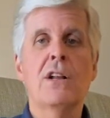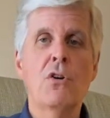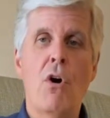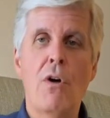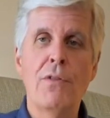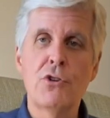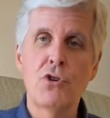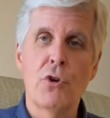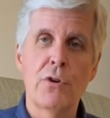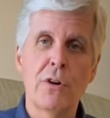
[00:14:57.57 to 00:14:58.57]
had called the
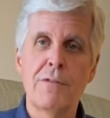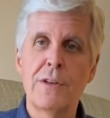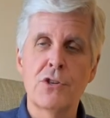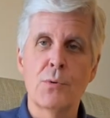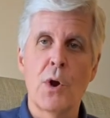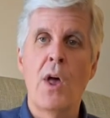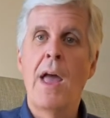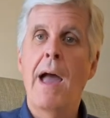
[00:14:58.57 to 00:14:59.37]
children of Israel